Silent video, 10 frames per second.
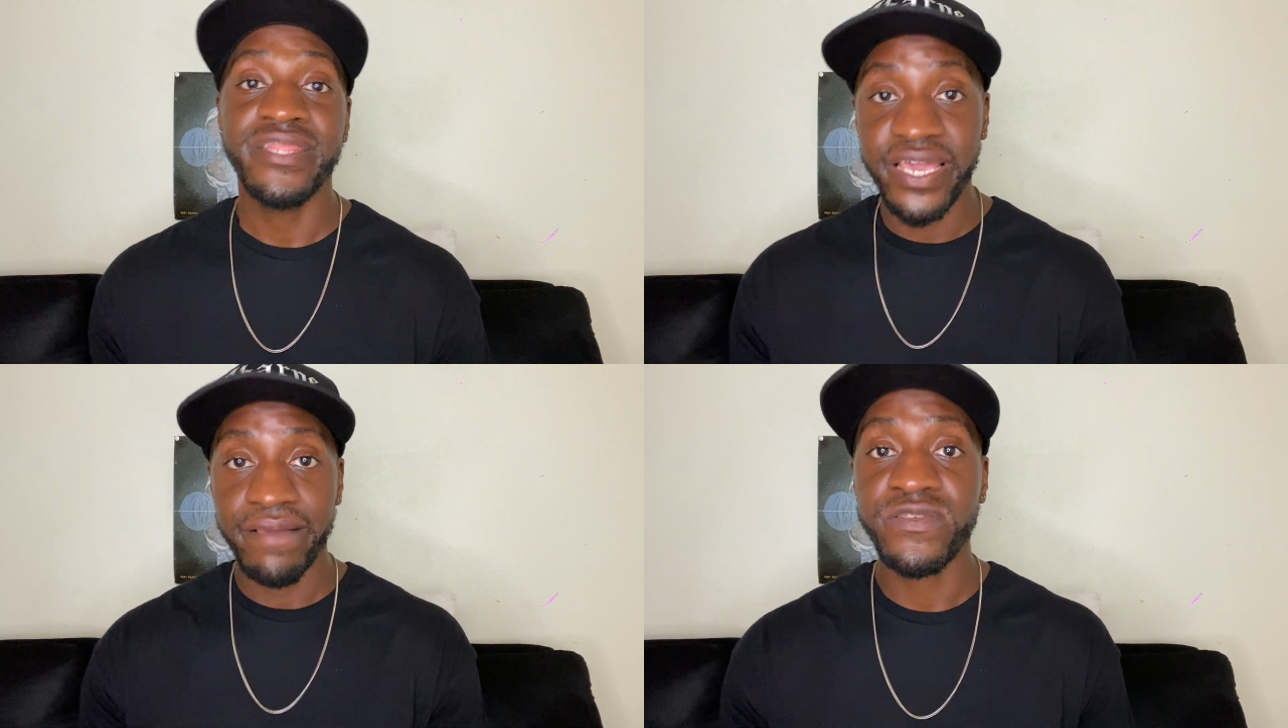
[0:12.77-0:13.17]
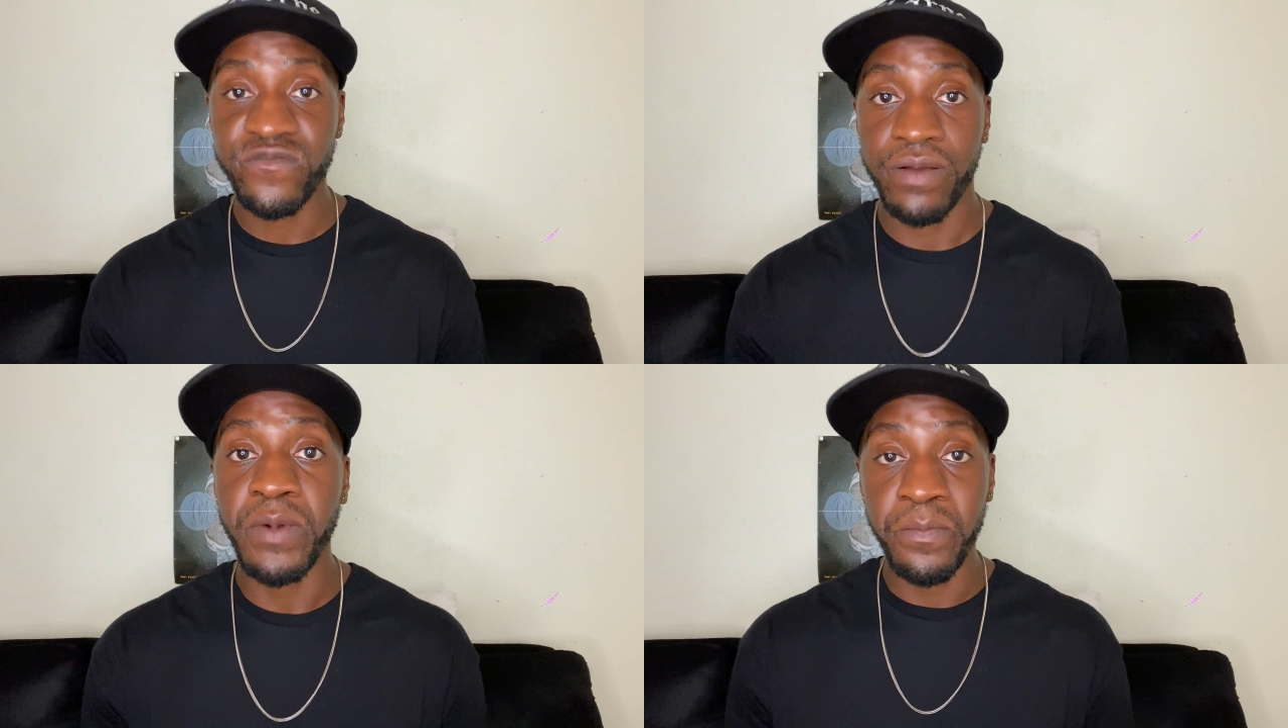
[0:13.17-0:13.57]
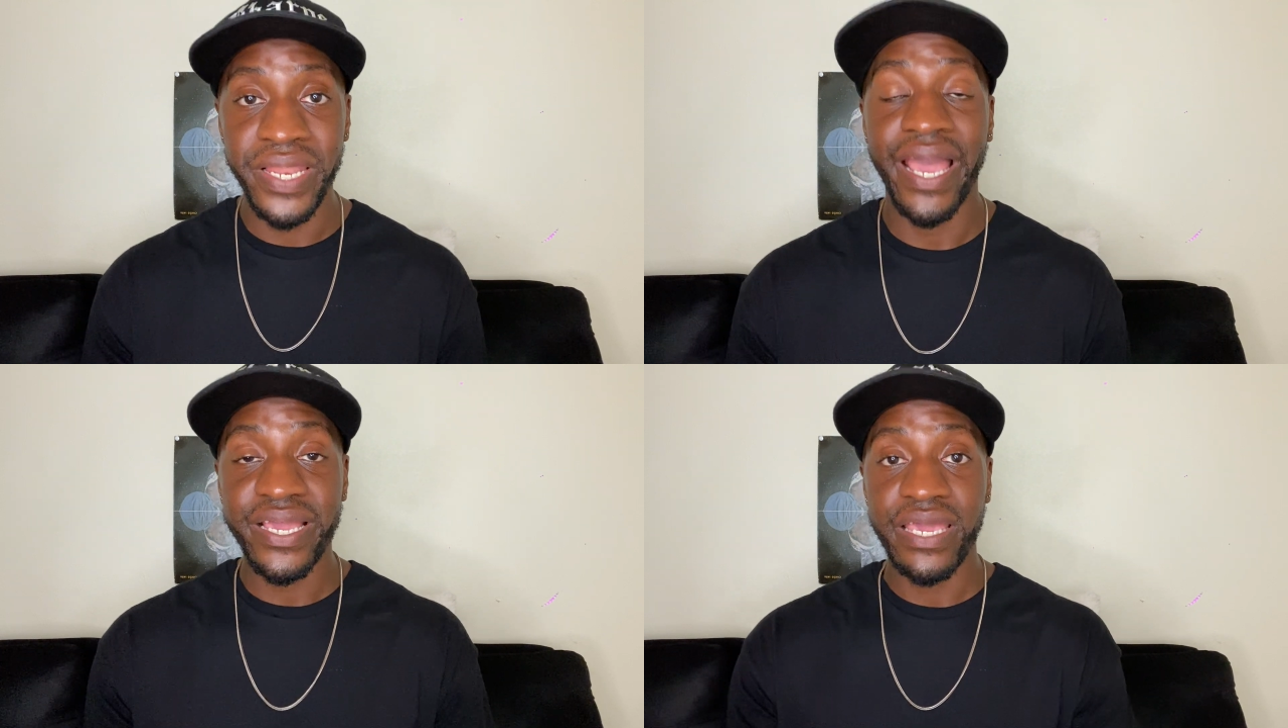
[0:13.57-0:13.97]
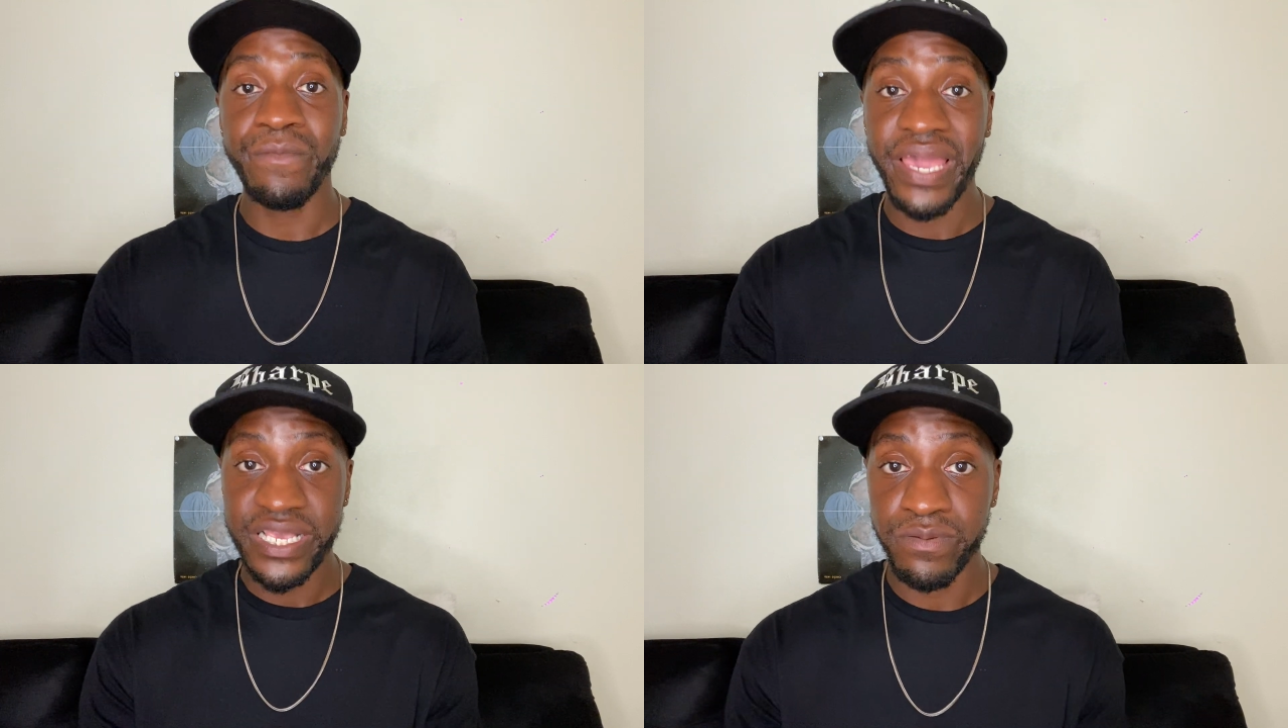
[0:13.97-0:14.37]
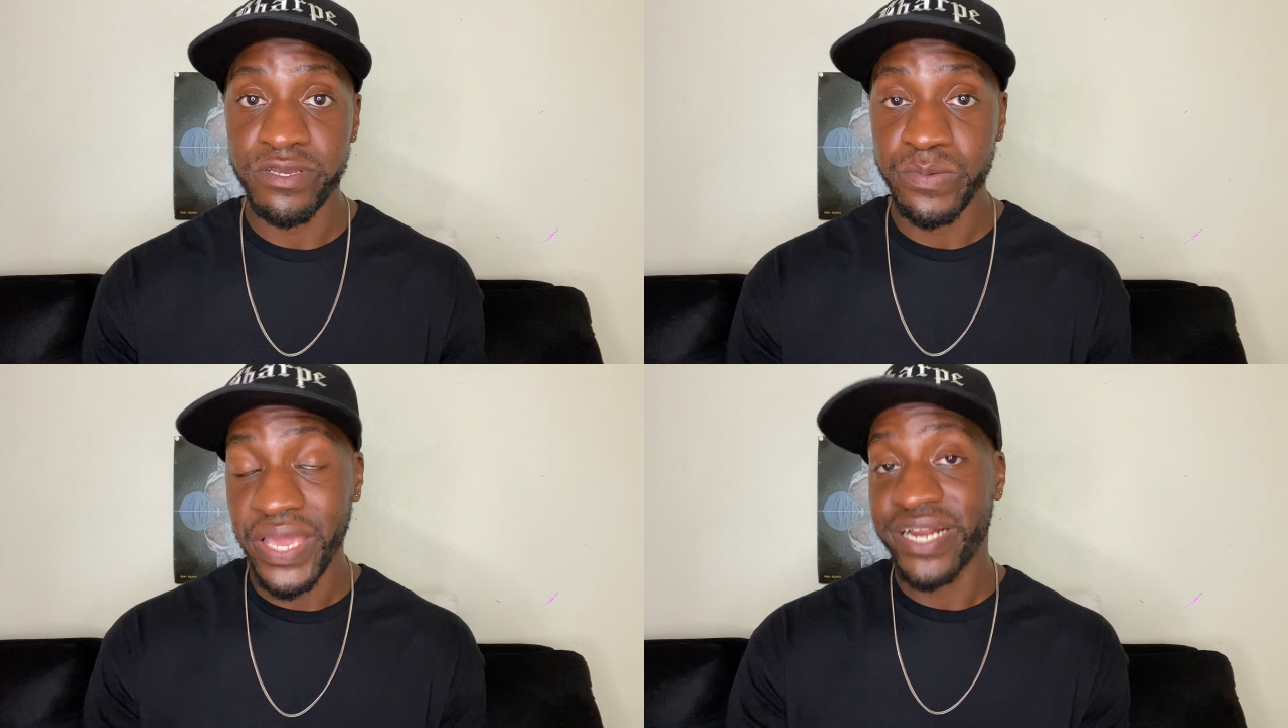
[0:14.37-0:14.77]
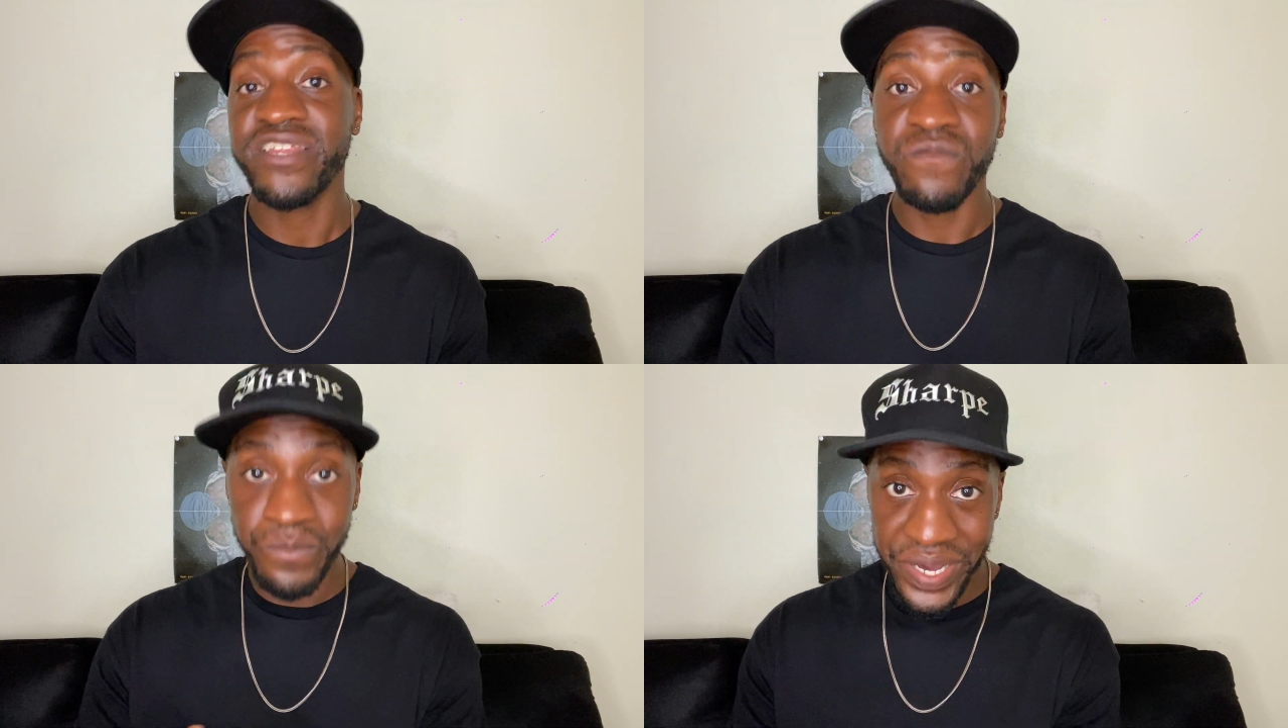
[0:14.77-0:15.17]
themes from a black gay man's perspective,